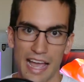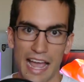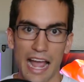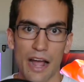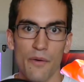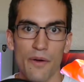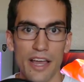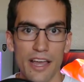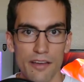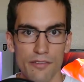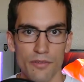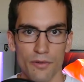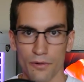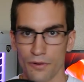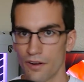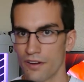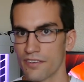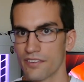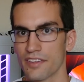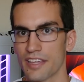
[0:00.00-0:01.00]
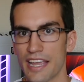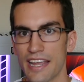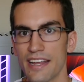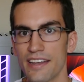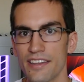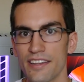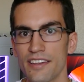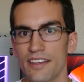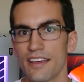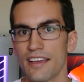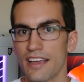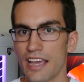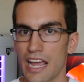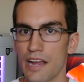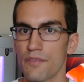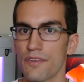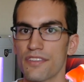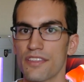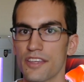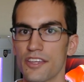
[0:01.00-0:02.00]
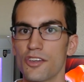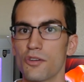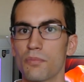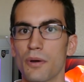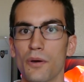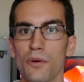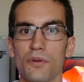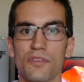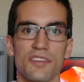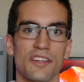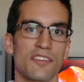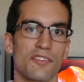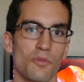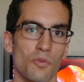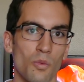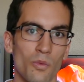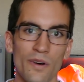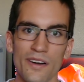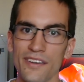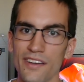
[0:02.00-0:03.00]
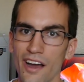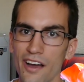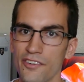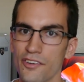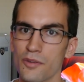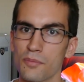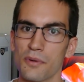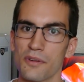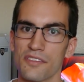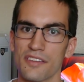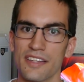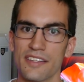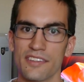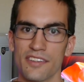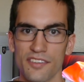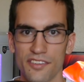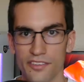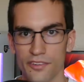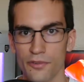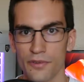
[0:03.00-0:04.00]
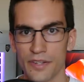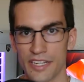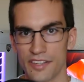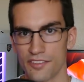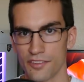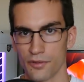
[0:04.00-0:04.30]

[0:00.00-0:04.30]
However, on Candid, everything you post is one hundred percent discreet,